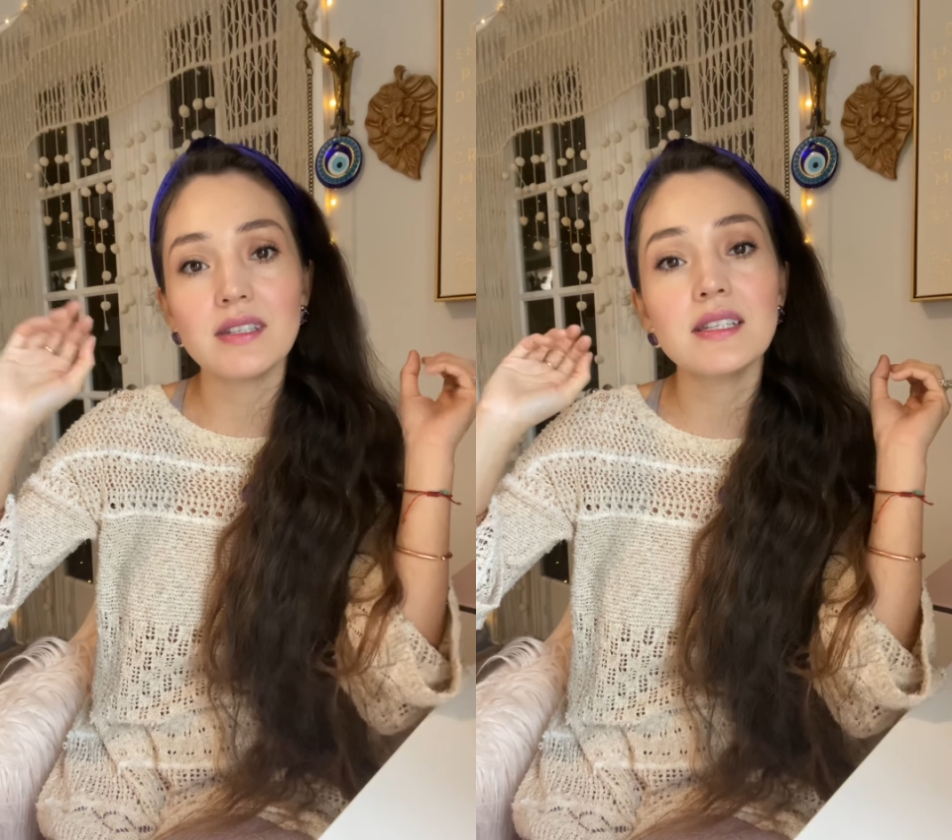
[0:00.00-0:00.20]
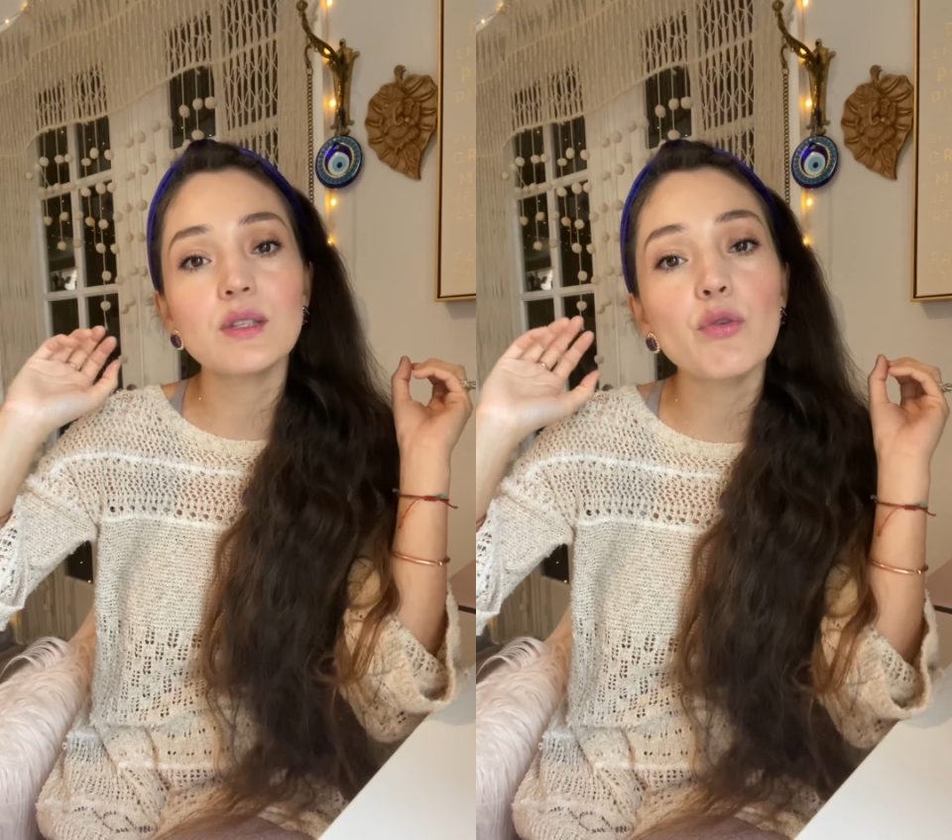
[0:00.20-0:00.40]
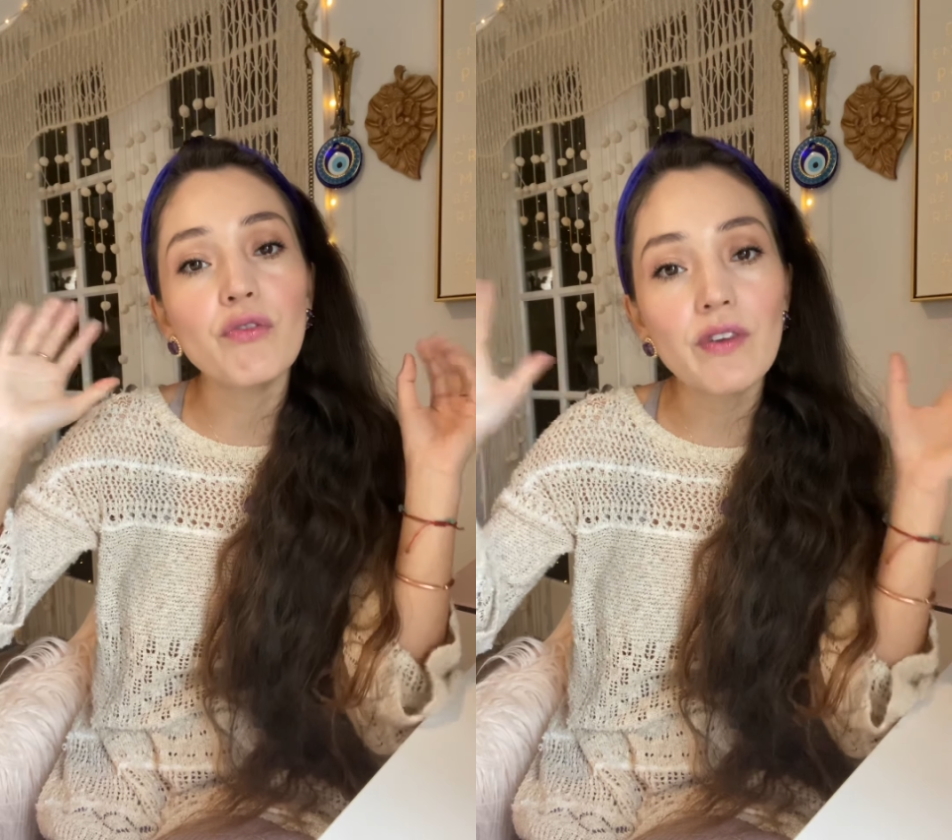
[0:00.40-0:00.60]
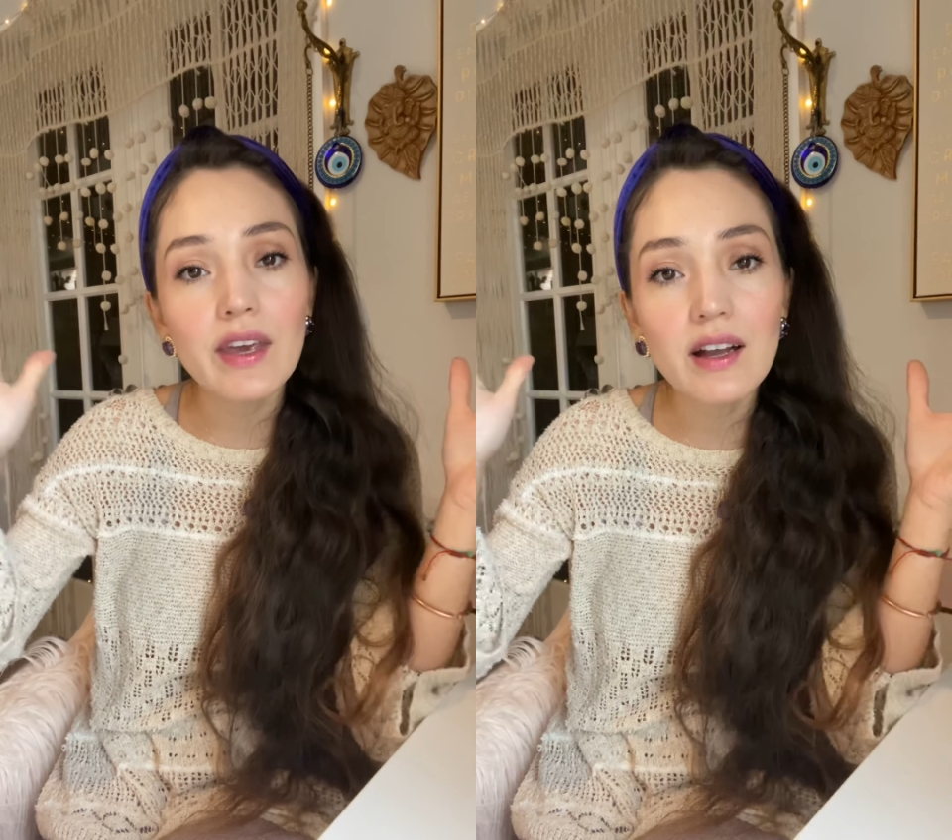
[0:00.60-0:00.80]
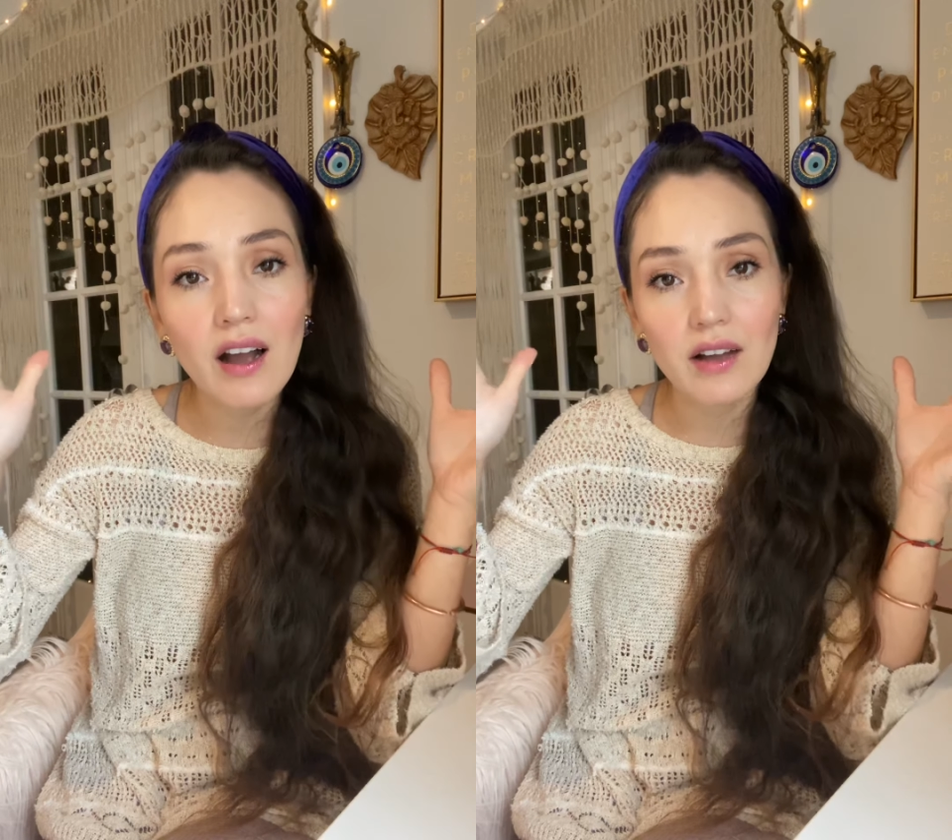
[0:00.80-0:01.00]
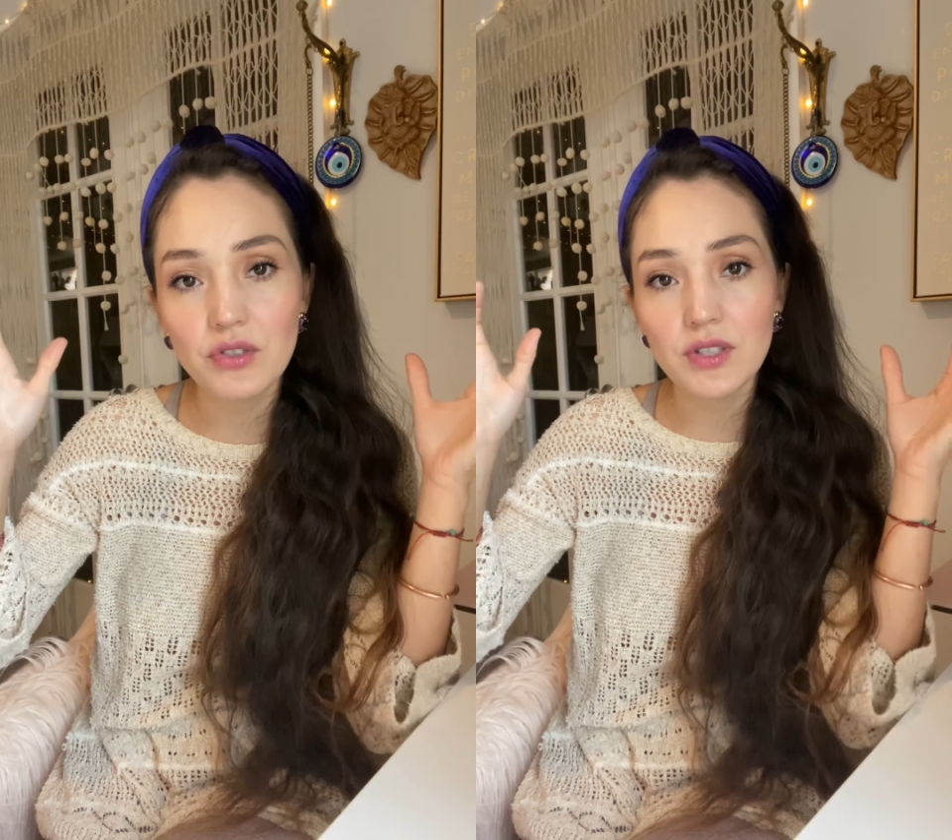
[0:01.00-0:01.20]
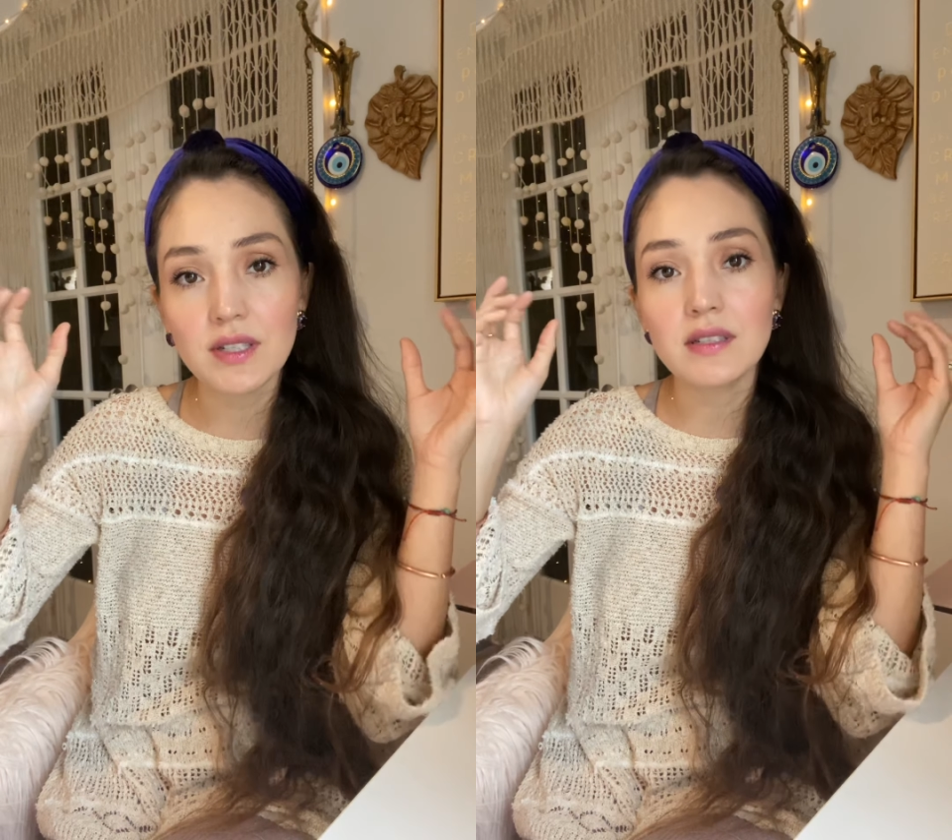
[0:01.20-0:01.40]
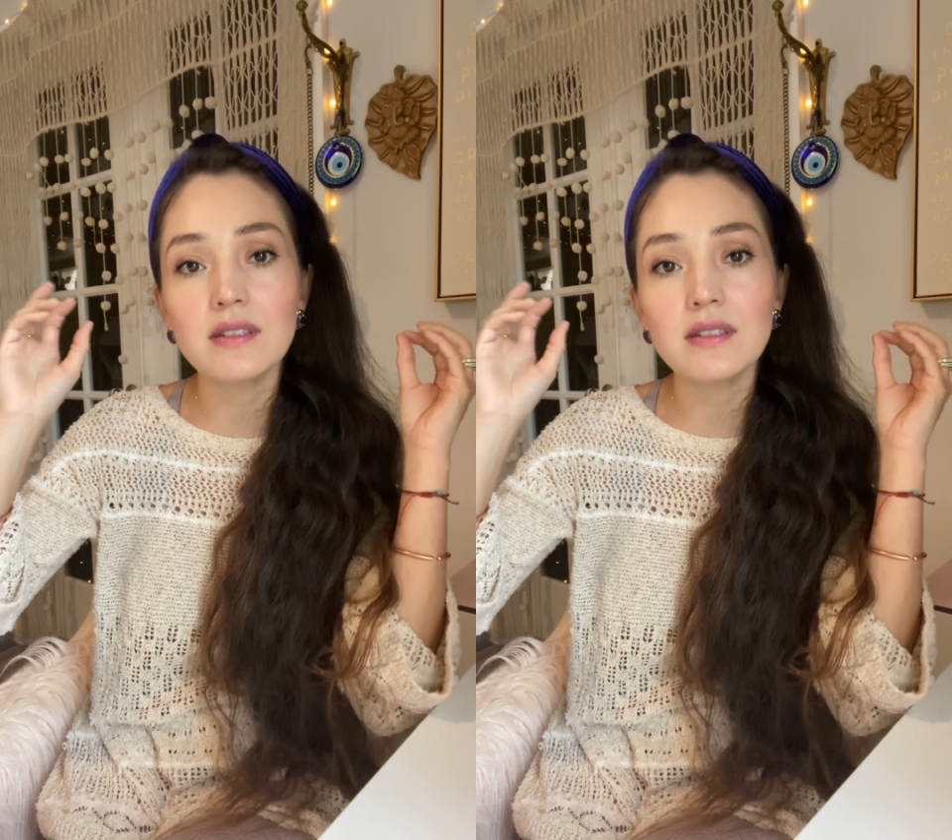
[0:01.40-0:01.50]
the Sophia consciousness,